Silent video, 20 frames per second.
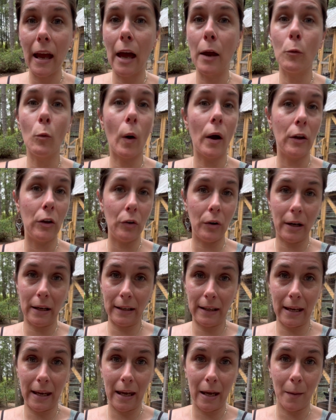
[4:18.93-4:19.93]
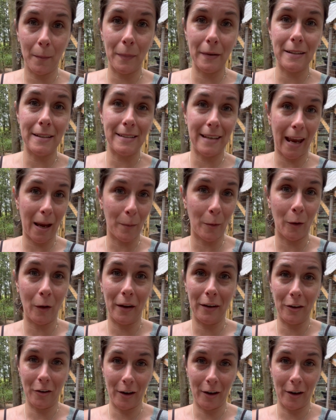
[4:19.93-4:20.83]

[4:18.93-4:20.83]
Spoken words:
and what you can keep stable in your